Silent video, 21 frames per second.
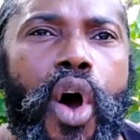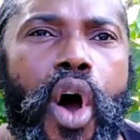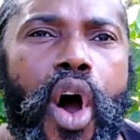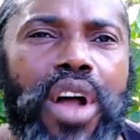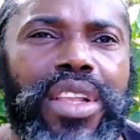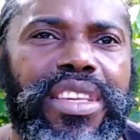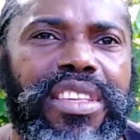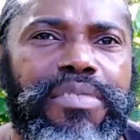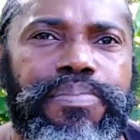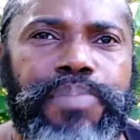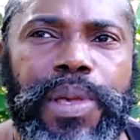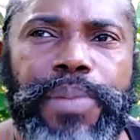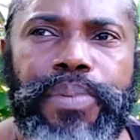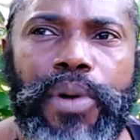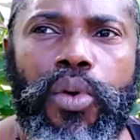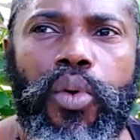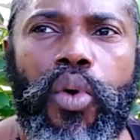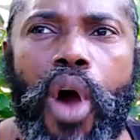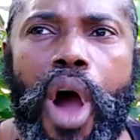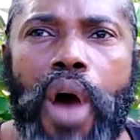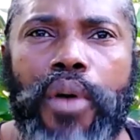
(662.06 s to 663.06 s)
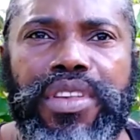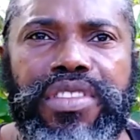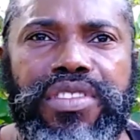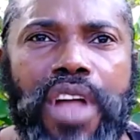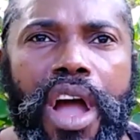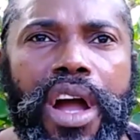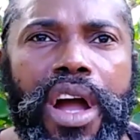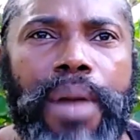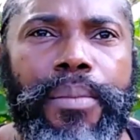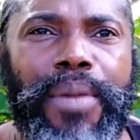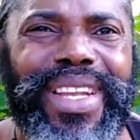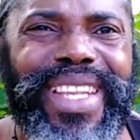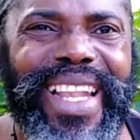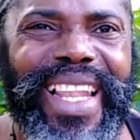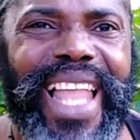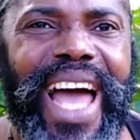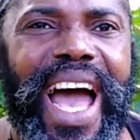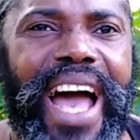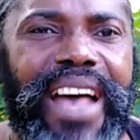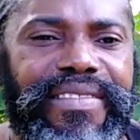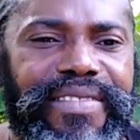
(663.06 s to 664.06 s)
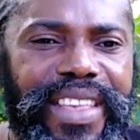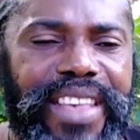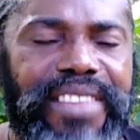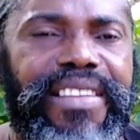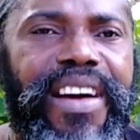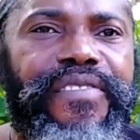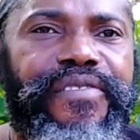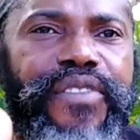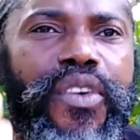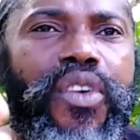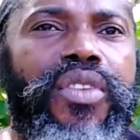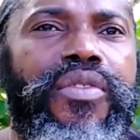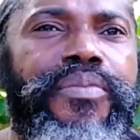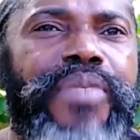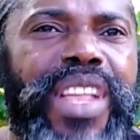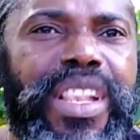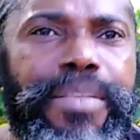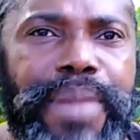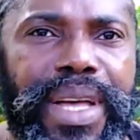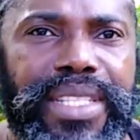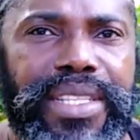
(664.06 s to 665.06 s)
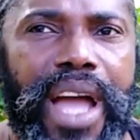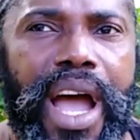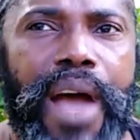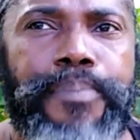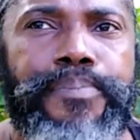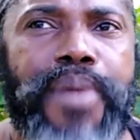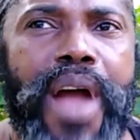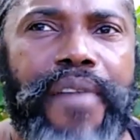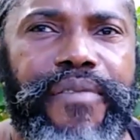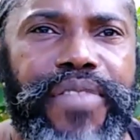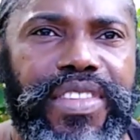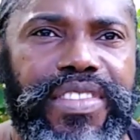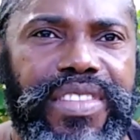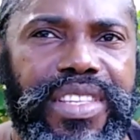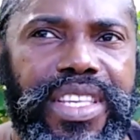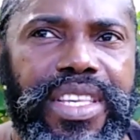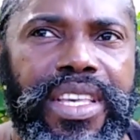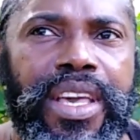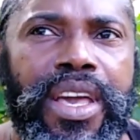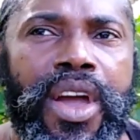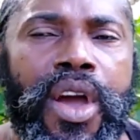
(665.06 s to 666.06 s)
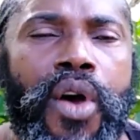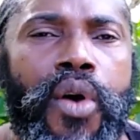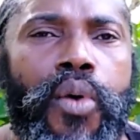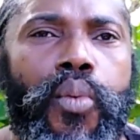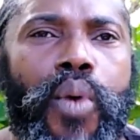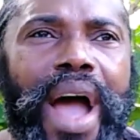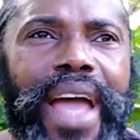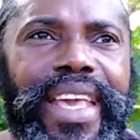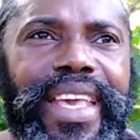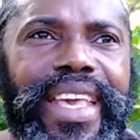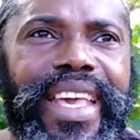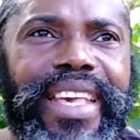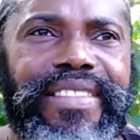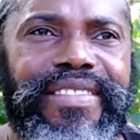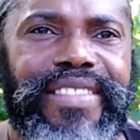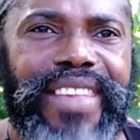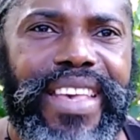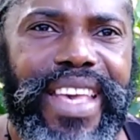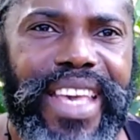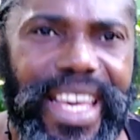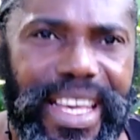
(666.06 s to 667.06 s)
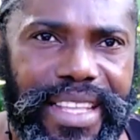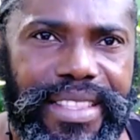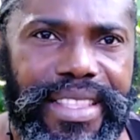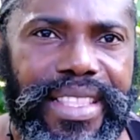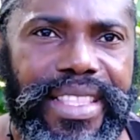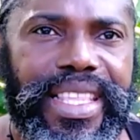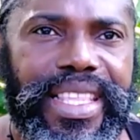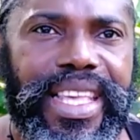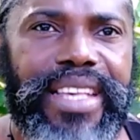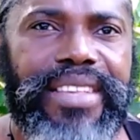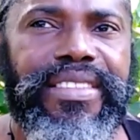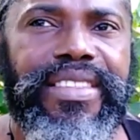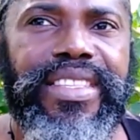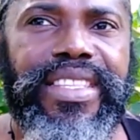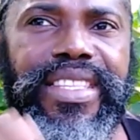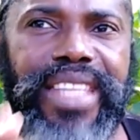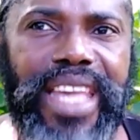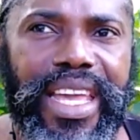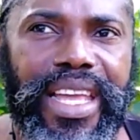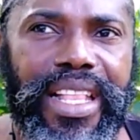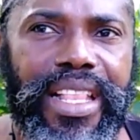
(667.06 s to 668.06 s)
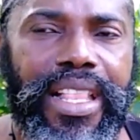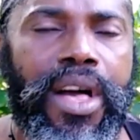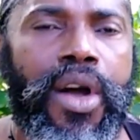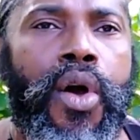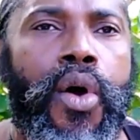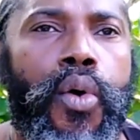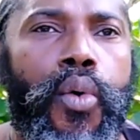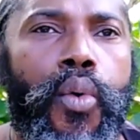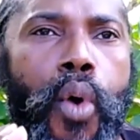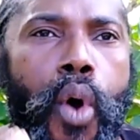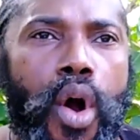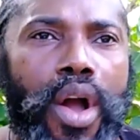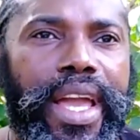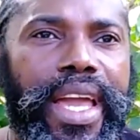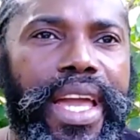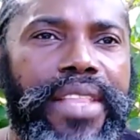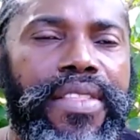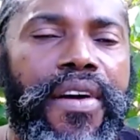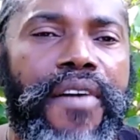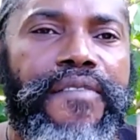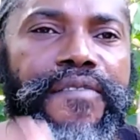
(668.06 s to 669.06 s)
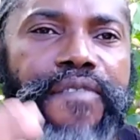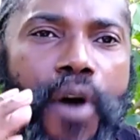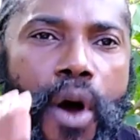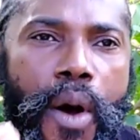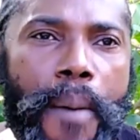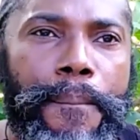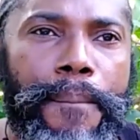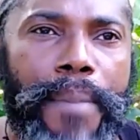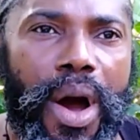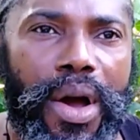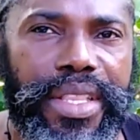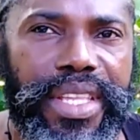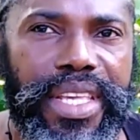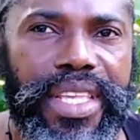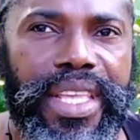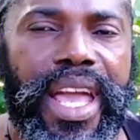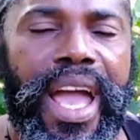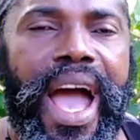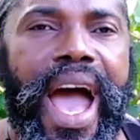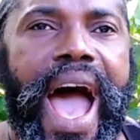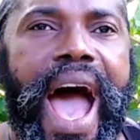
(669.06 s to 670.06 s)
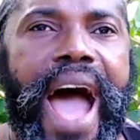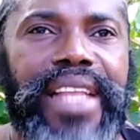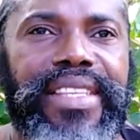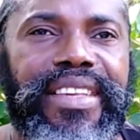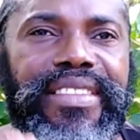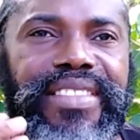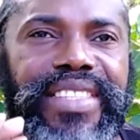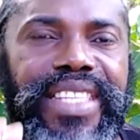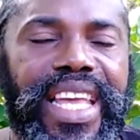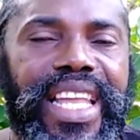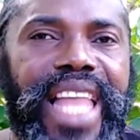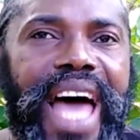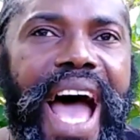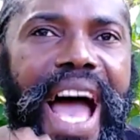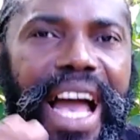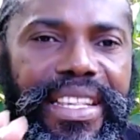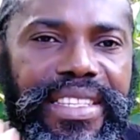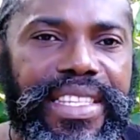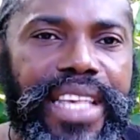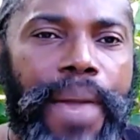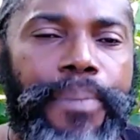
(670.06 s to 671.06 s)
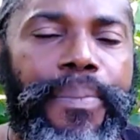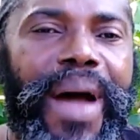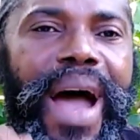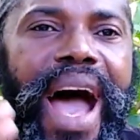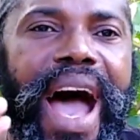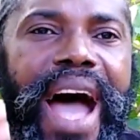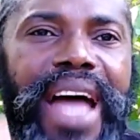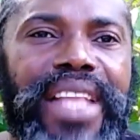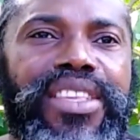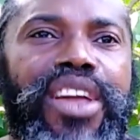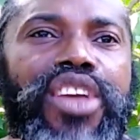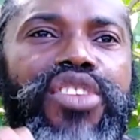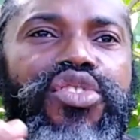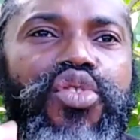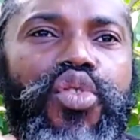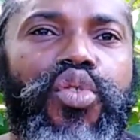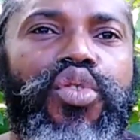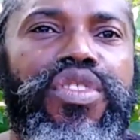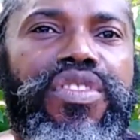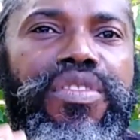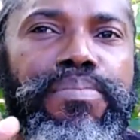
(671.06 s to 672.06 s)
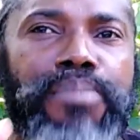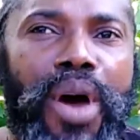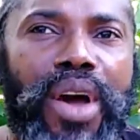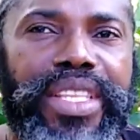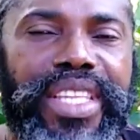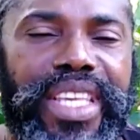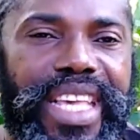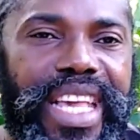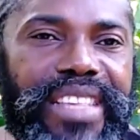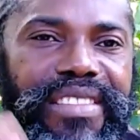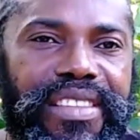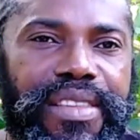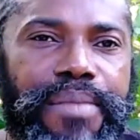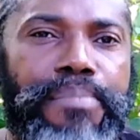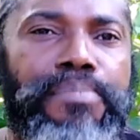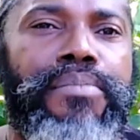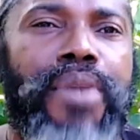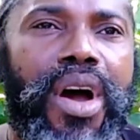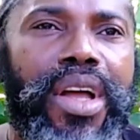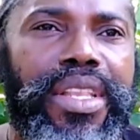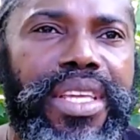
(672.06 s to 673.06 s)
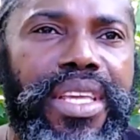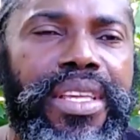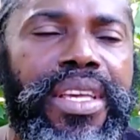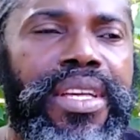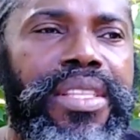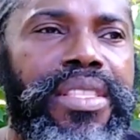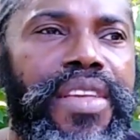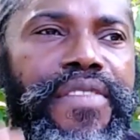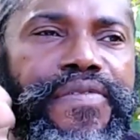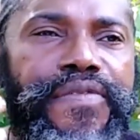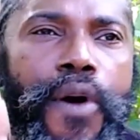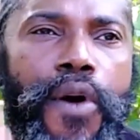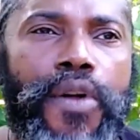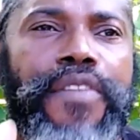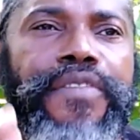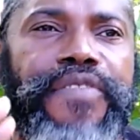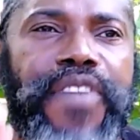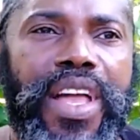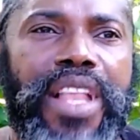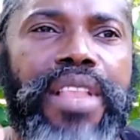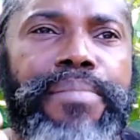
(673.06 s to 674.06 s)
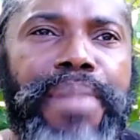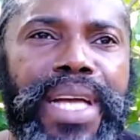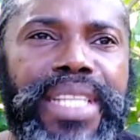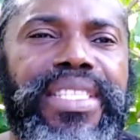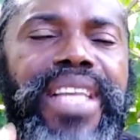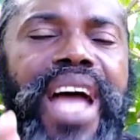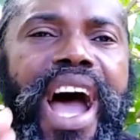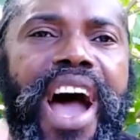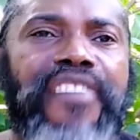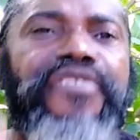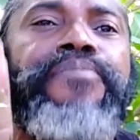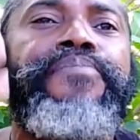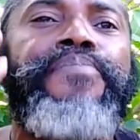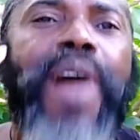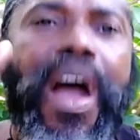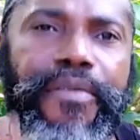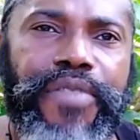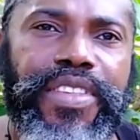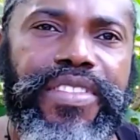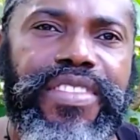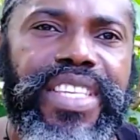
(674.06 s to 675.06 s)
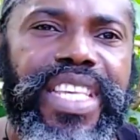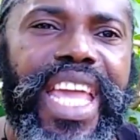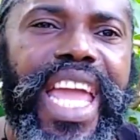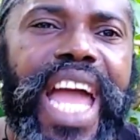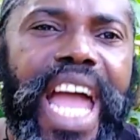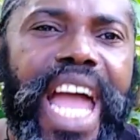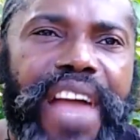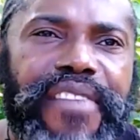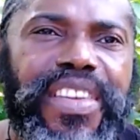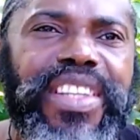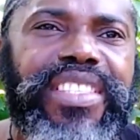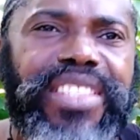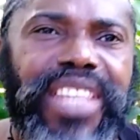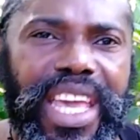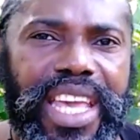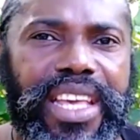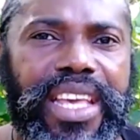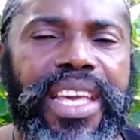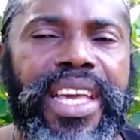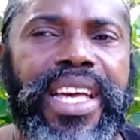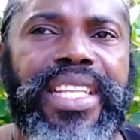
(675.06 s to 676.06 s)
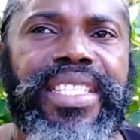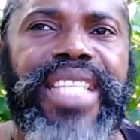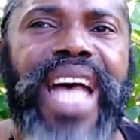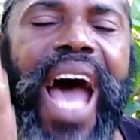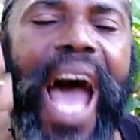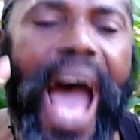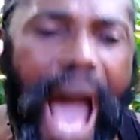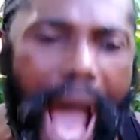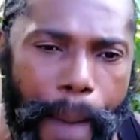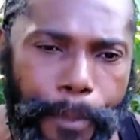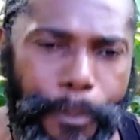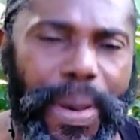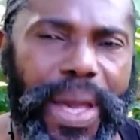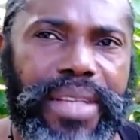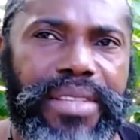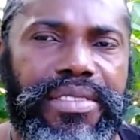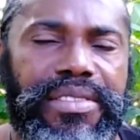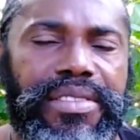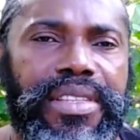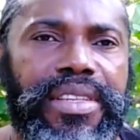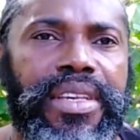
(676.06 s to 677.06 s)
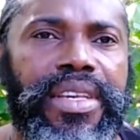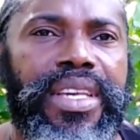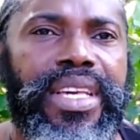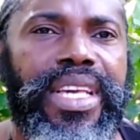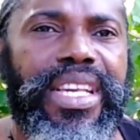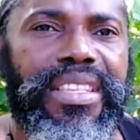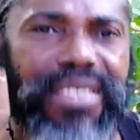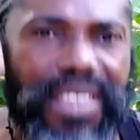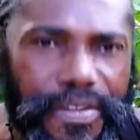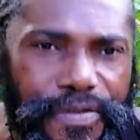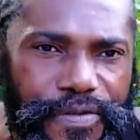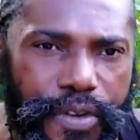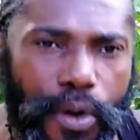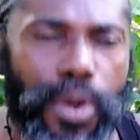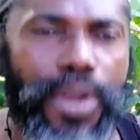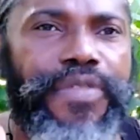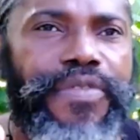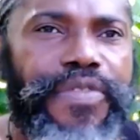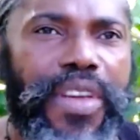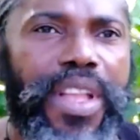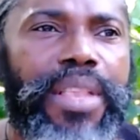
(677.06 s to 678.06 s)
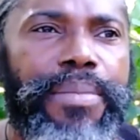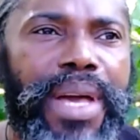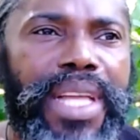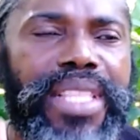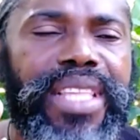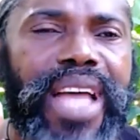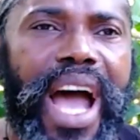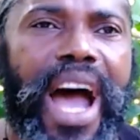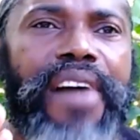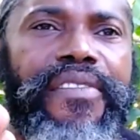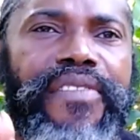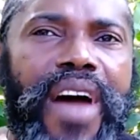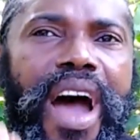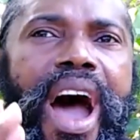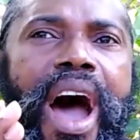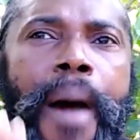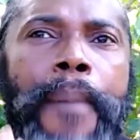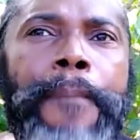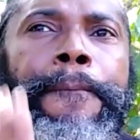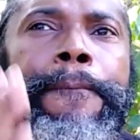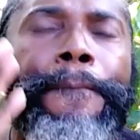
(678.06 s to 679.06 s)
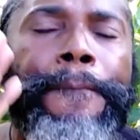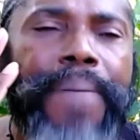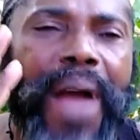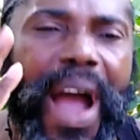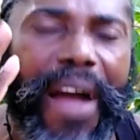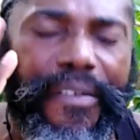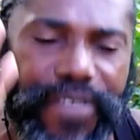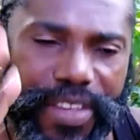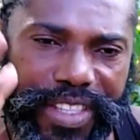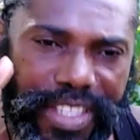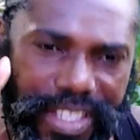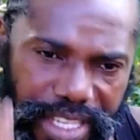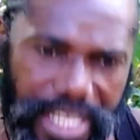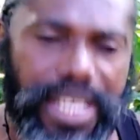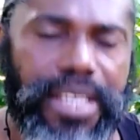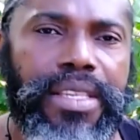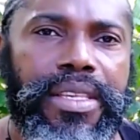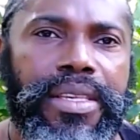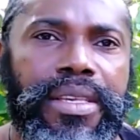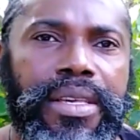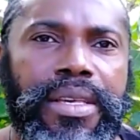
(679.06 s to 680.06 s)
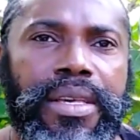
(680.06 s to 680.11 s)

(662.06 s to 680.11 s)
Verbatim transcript: all these people who always talk about the last days and fulfillment of prophecy, why is it they still working for money and they still accept and use money? Isn't money the fulfillment of prophecy? Everything that happens is the fulfillment of a prophecy.